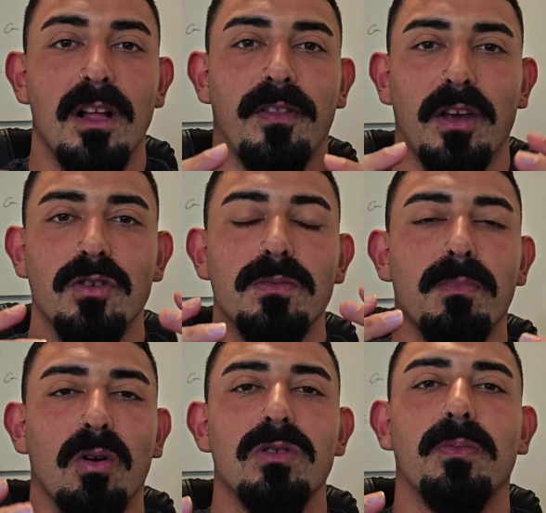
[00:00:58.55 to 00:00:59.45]
They use
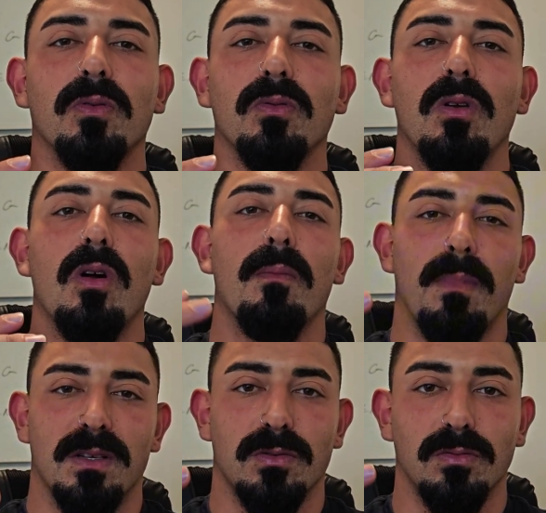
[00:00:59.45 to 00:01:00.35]
multiple
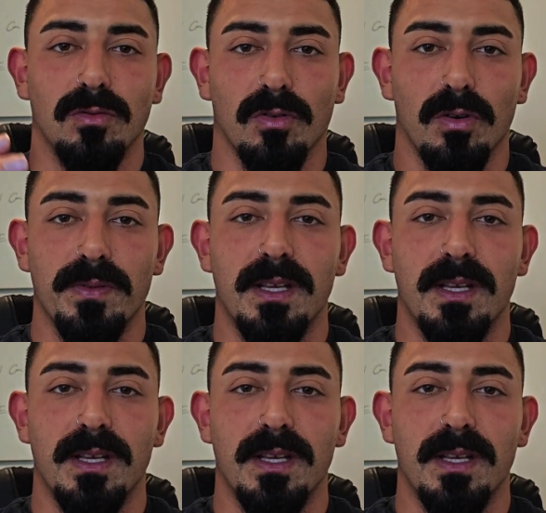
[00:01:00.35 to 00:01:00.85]
muscle groups.